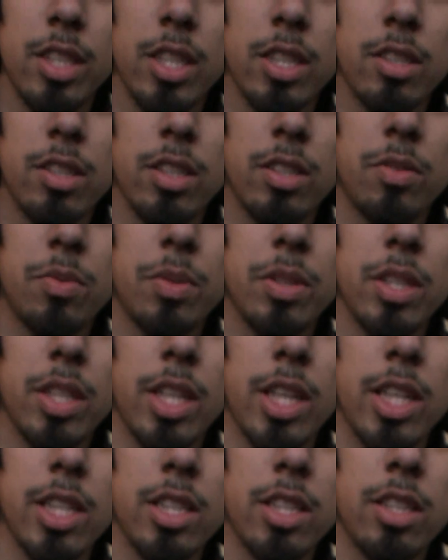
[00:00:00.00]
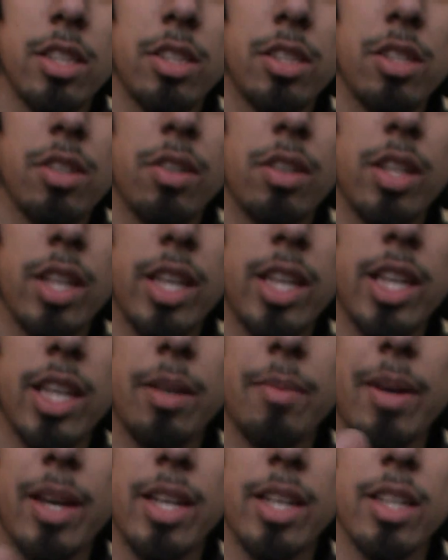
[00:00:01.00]
it's really easy. There's no
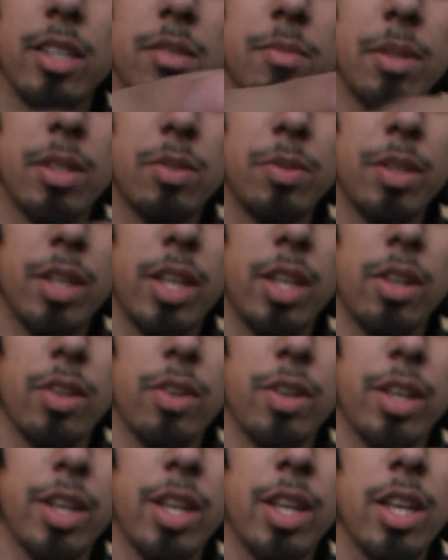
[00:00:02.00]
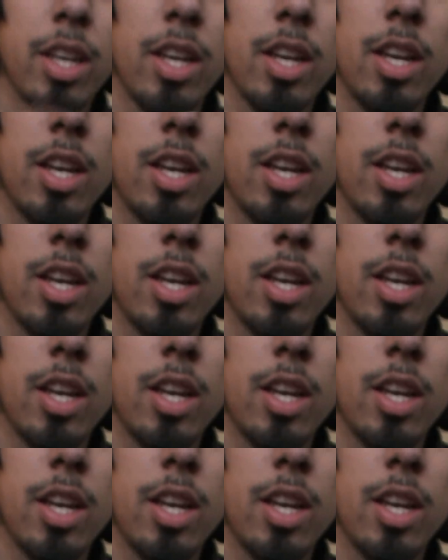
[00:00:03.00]
clicking mechanism that's really annoying.